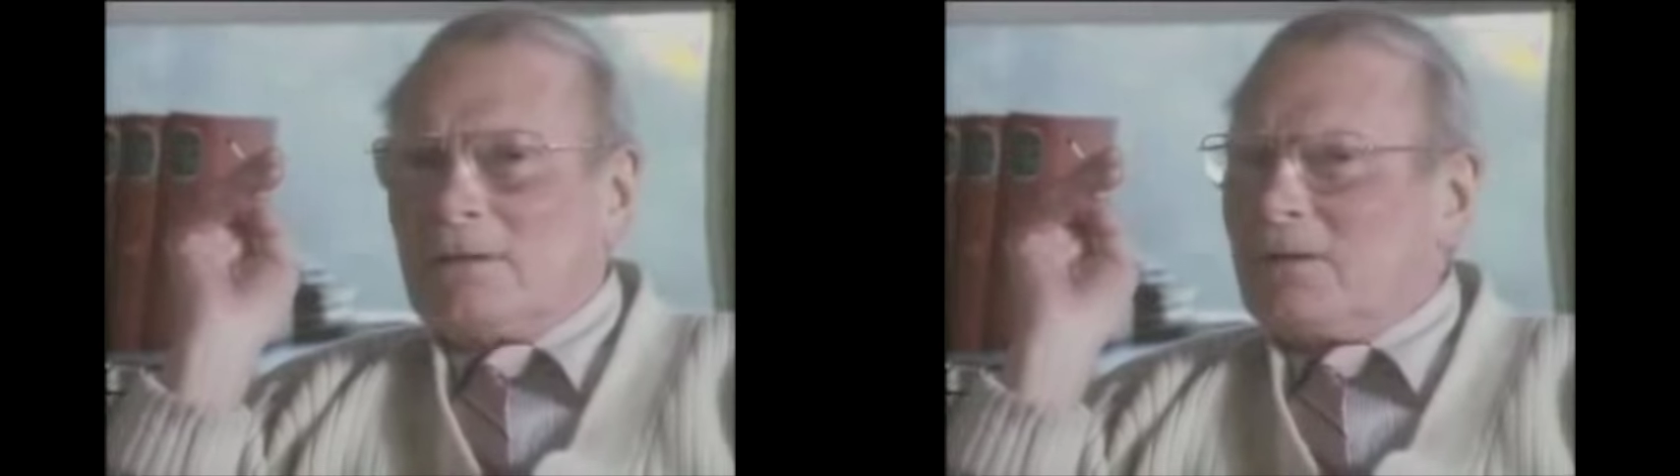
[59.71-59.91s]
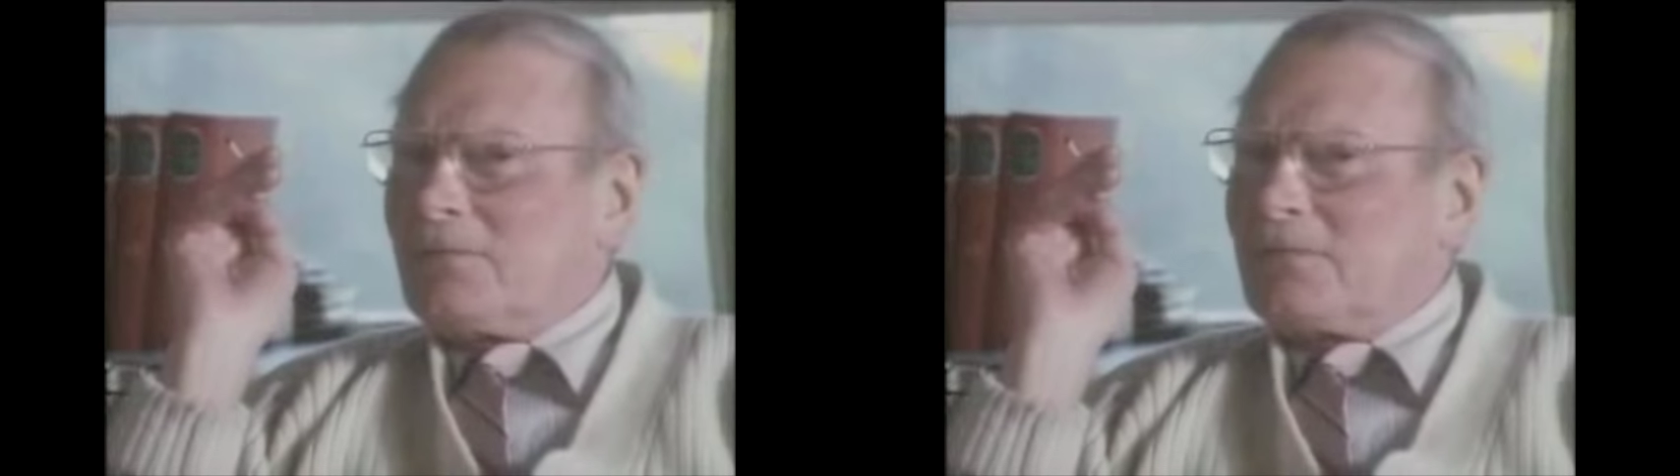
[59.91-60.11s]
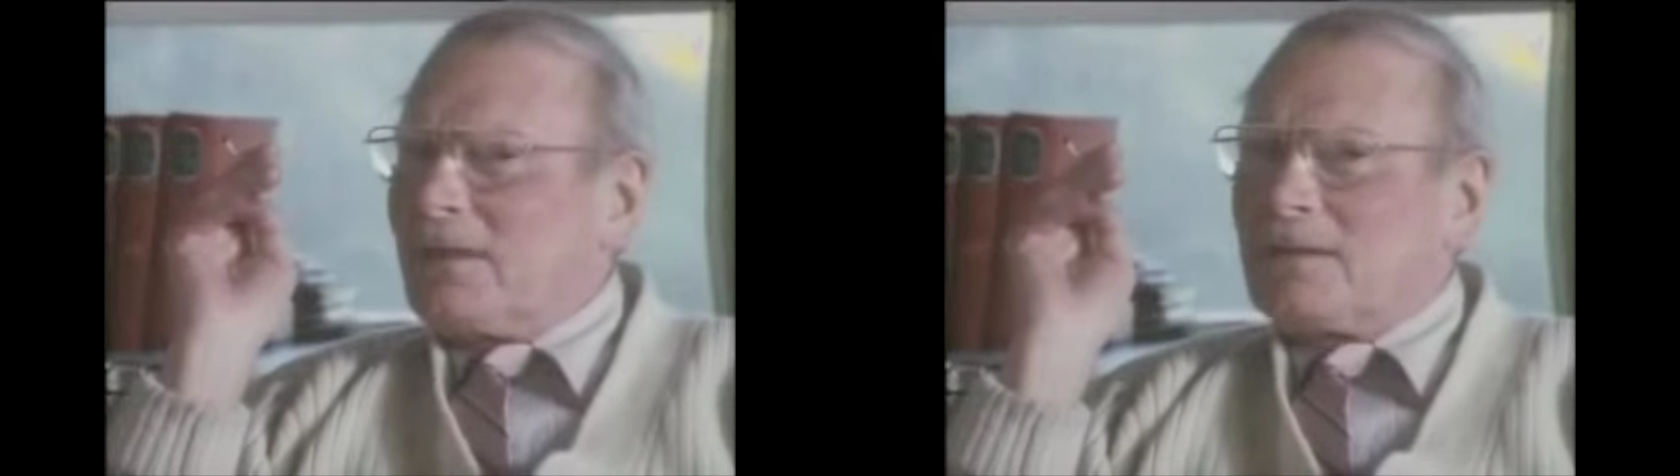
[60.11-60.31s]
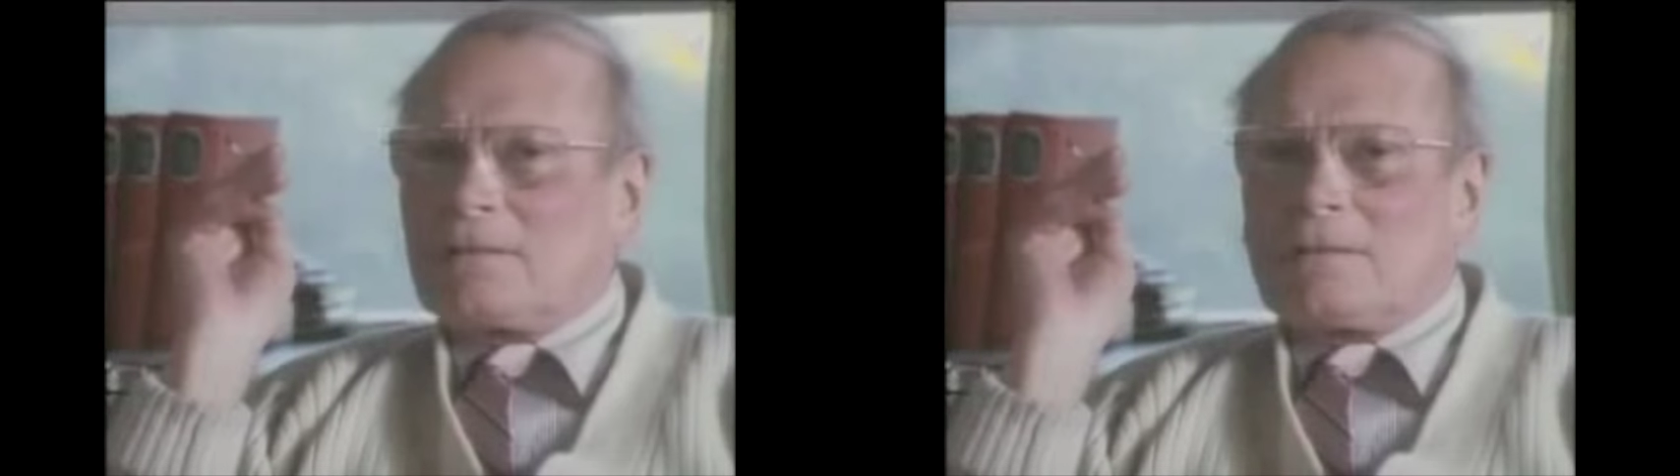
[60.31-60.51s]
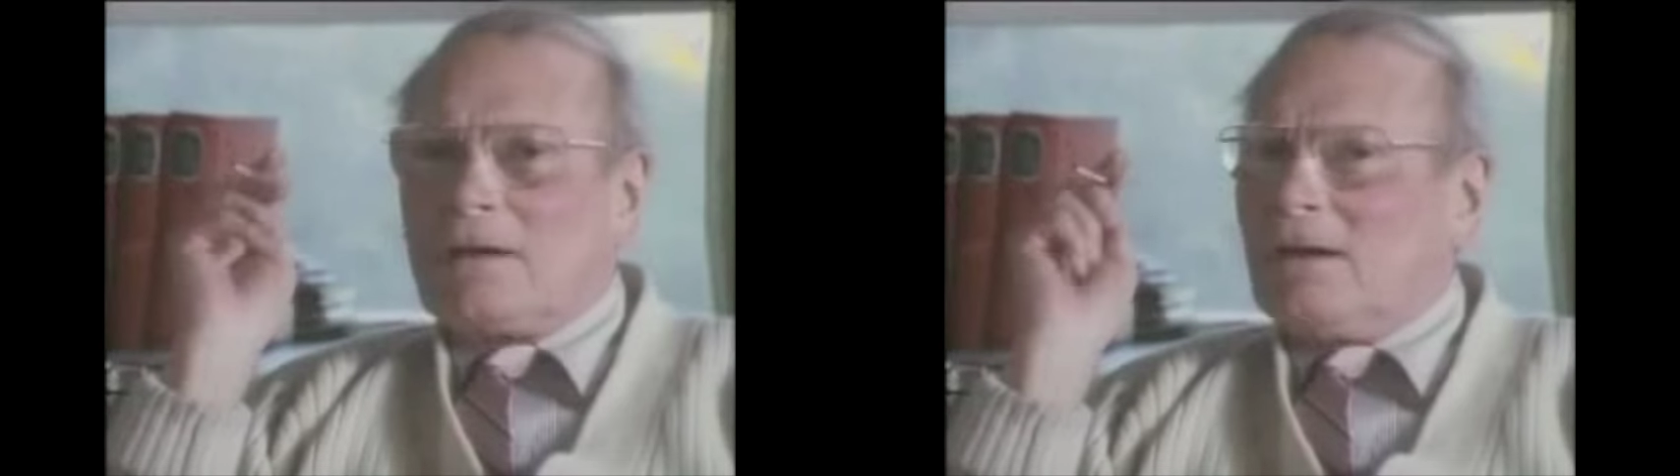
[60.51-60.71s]
if
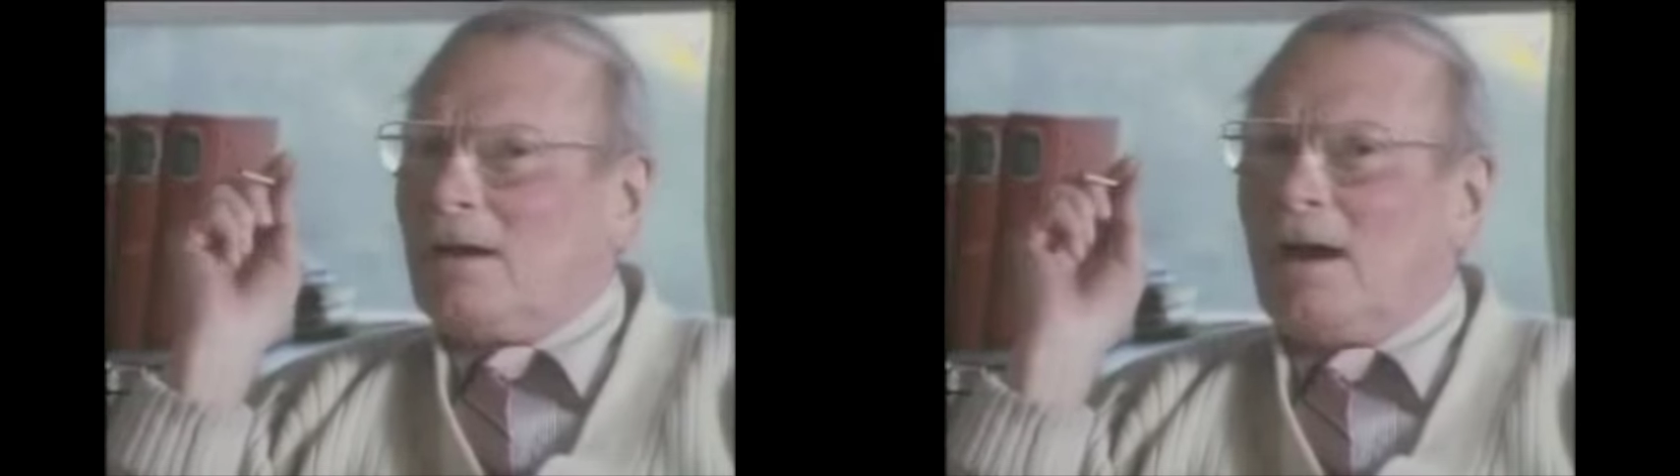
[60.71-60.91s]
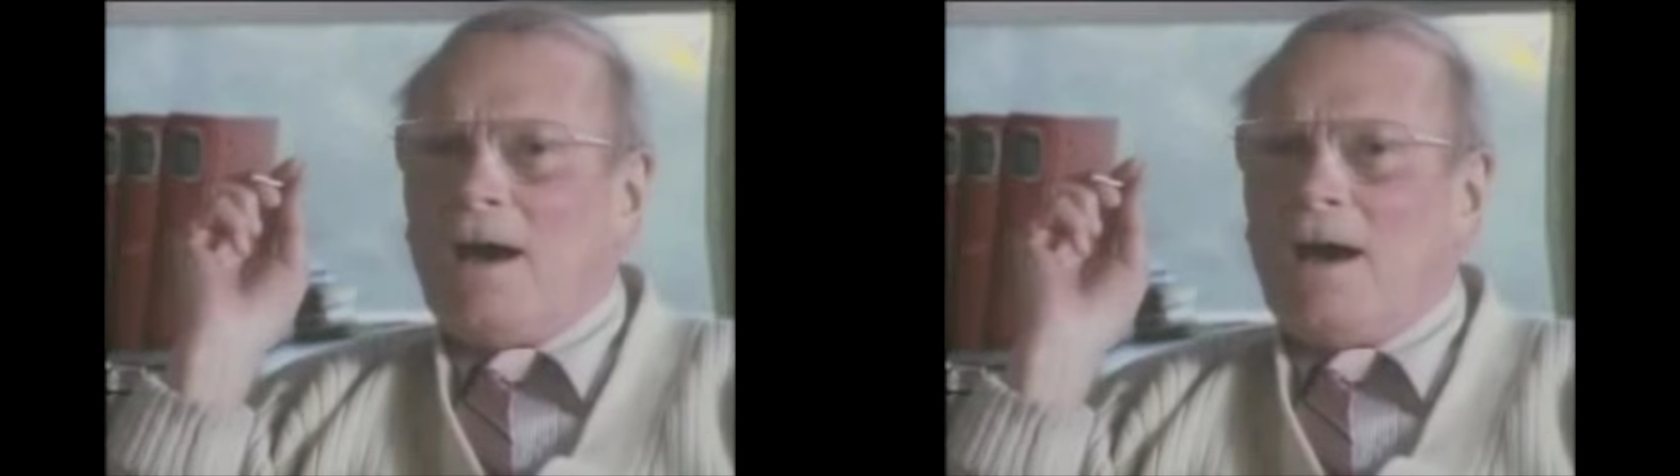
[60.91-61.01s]
that the